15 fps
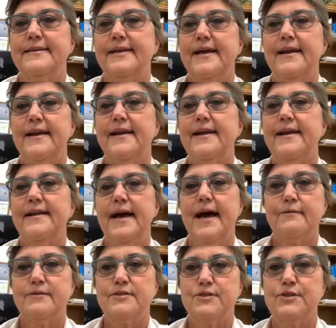And I
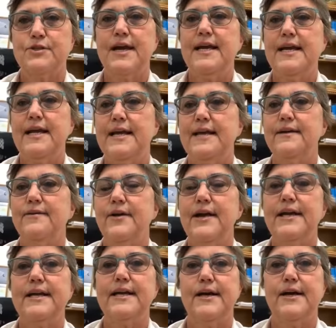was training and
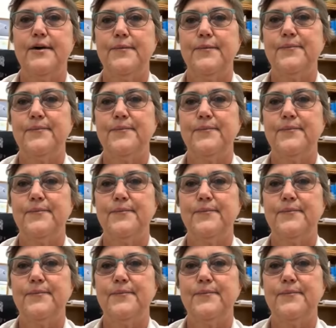ready to go.